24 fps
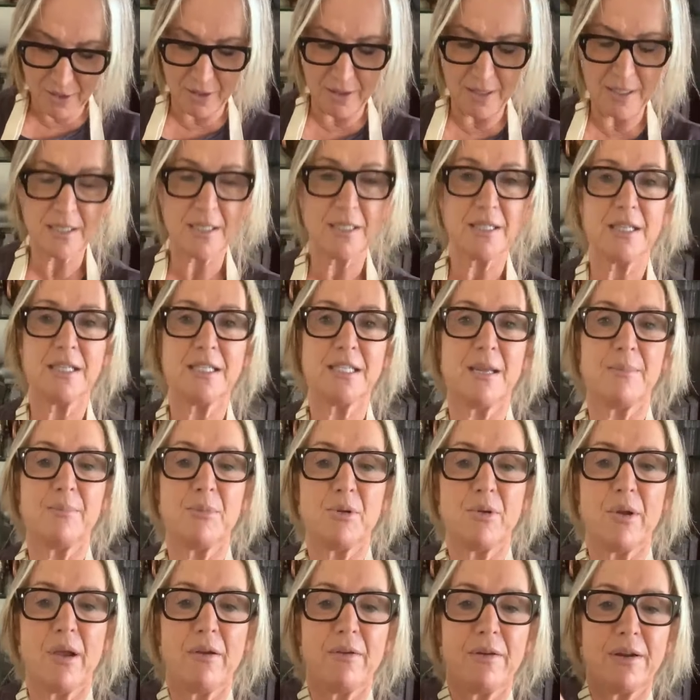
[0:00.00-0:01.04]
So this is the
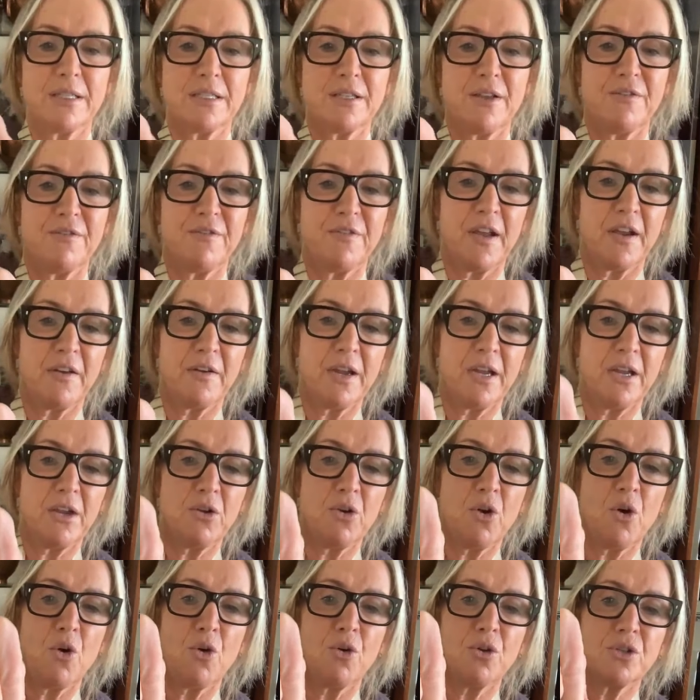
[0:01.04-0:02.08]
Demerara. It's a very
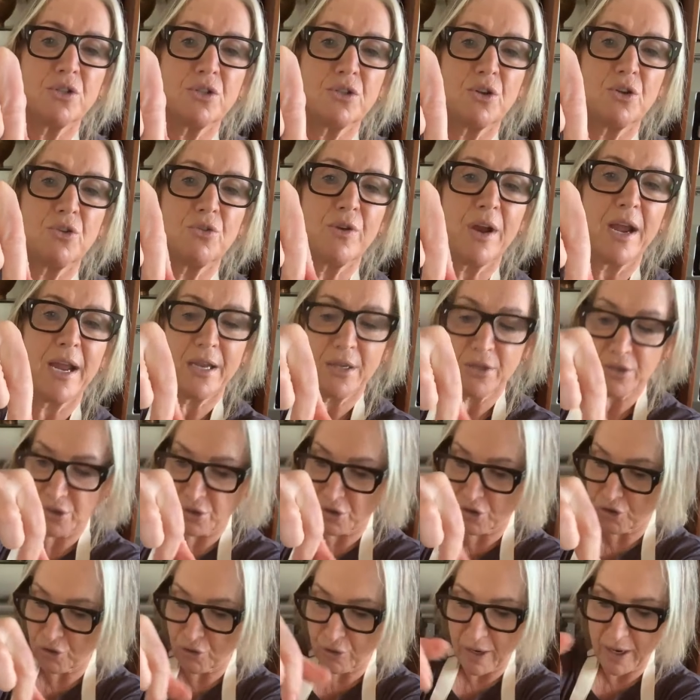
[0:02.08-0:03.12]
coarse grained
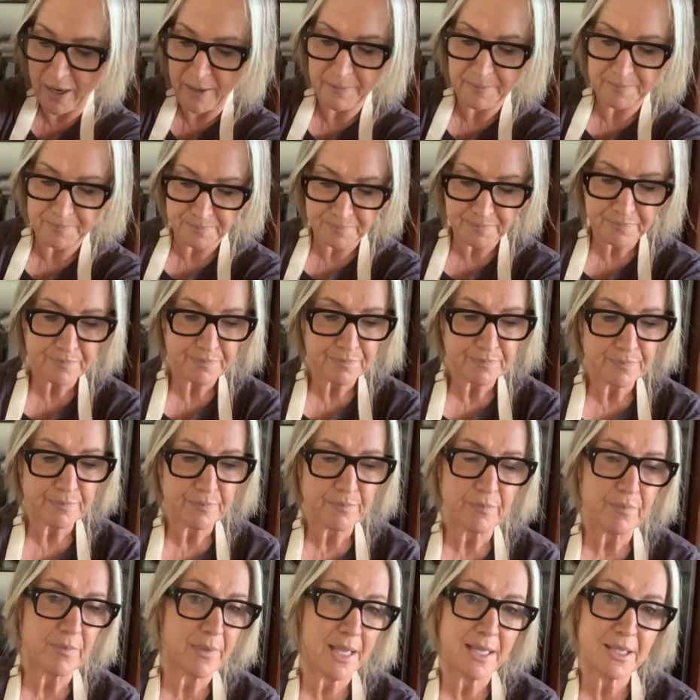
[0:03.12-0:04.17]
sugar.
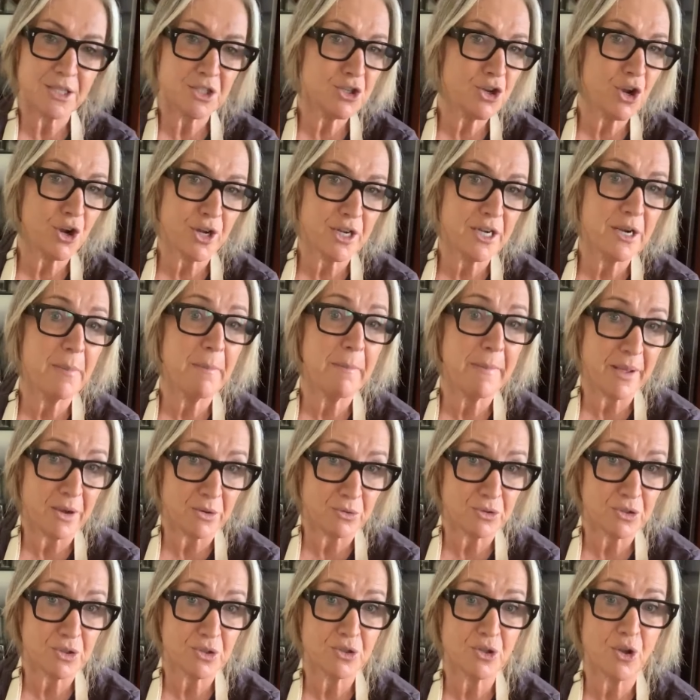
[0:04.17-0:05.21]
It's not going to
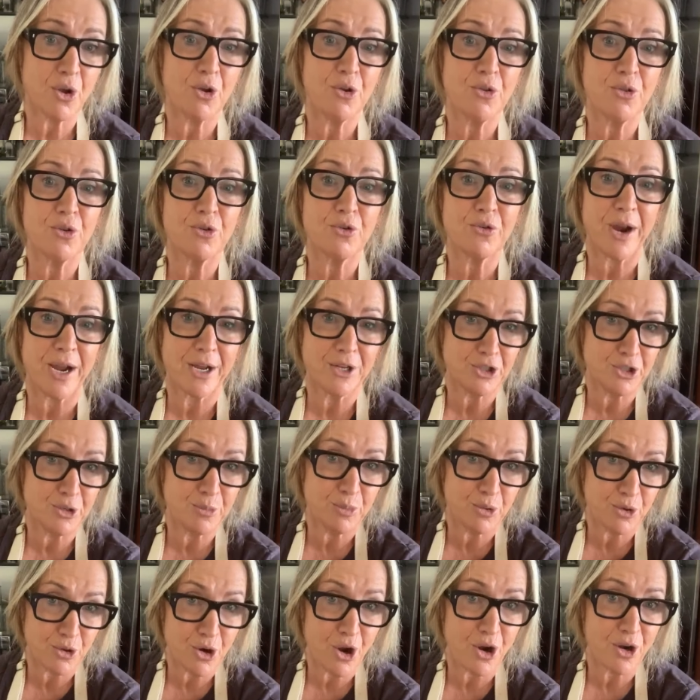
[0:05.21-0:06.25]
melt. So the grains you
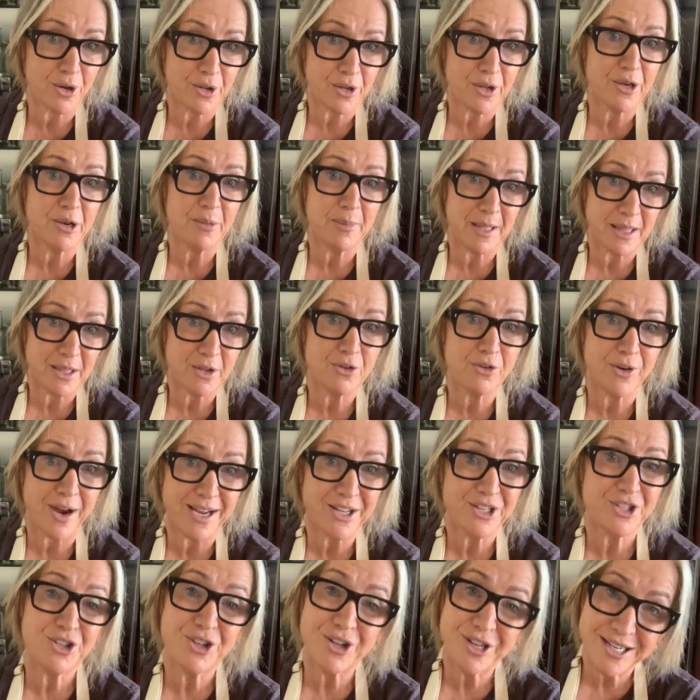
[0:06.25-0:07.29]
put on are going to be the
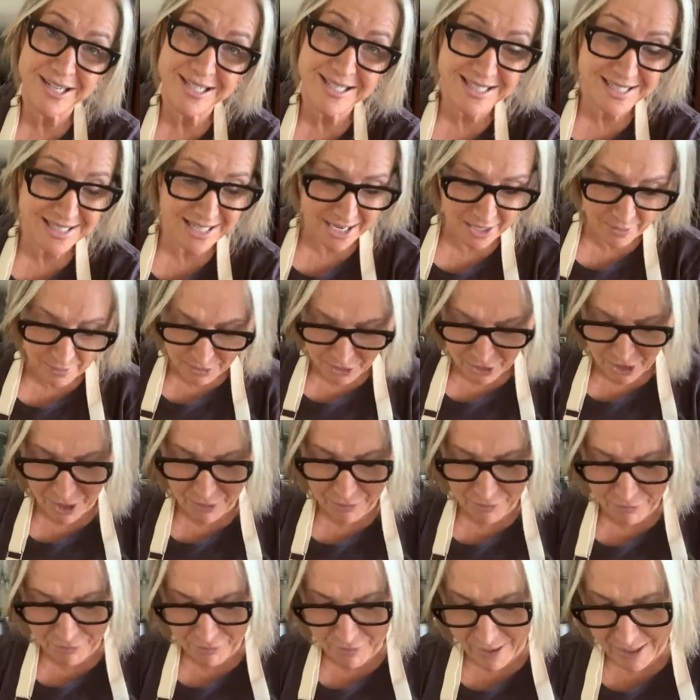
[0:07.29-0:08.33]
grains you're going to see, which I
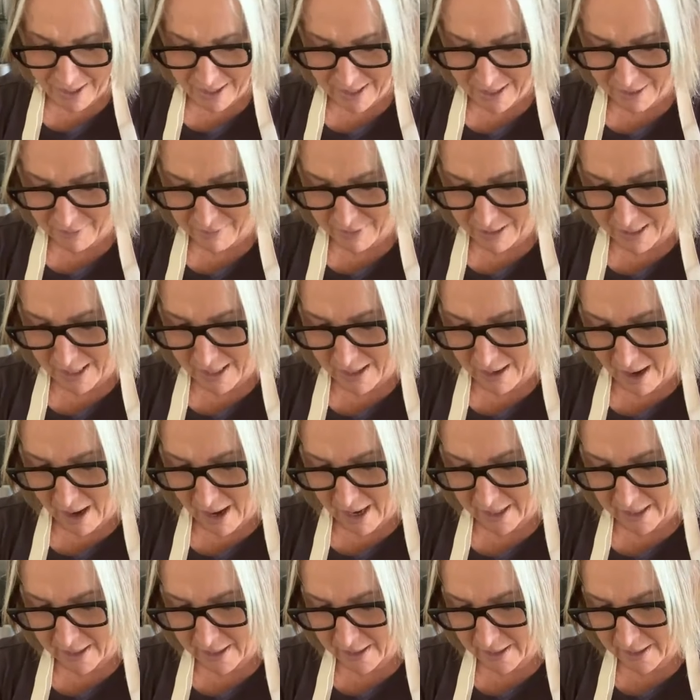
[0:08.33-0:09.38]
really, really
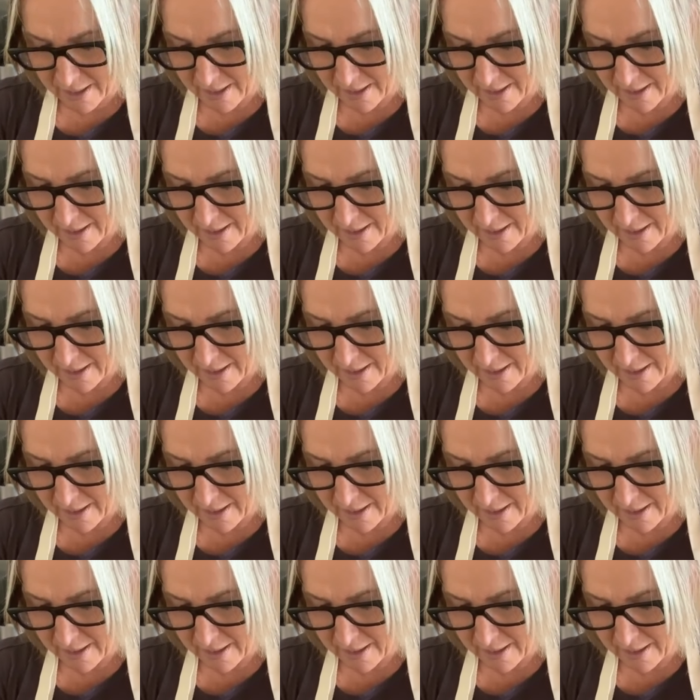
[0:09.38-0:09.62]
like.